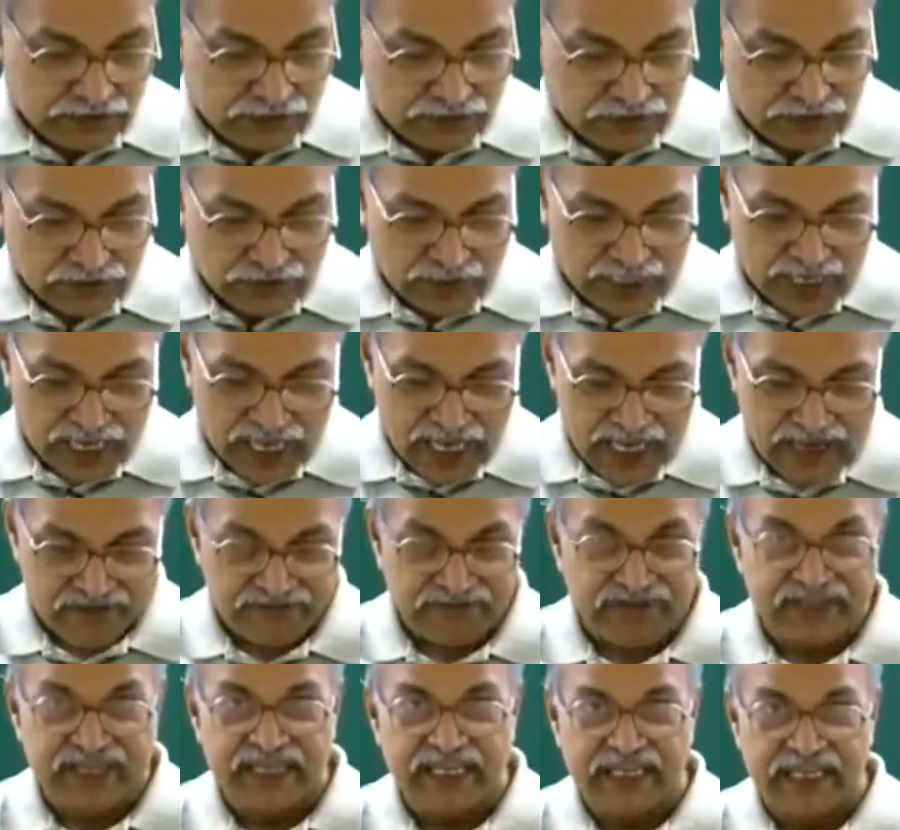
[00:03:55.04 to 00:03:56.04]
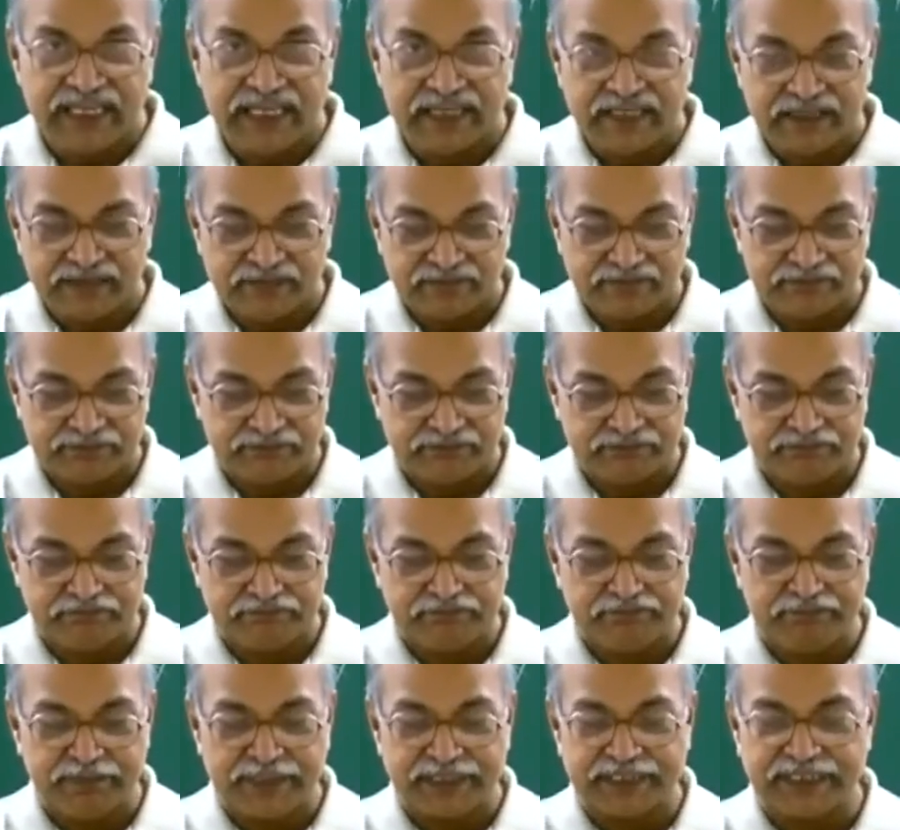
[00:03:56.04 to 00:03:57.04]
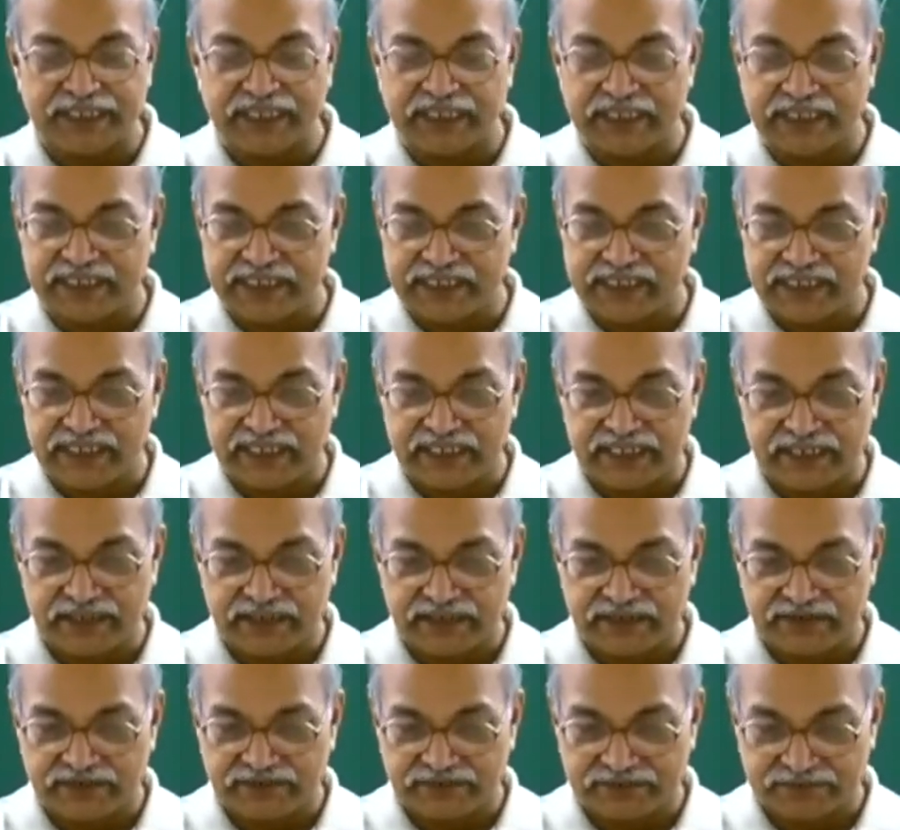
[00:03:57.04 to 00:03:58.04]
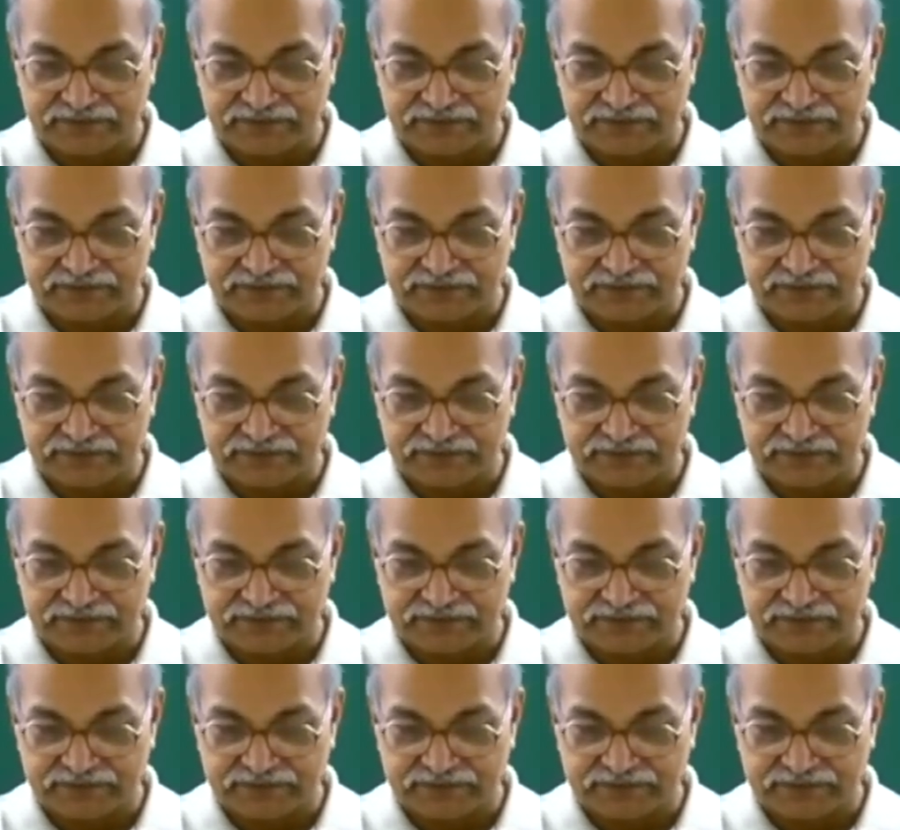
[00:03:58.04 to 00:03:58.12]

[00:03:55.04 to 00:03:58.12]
So I have a petri dish here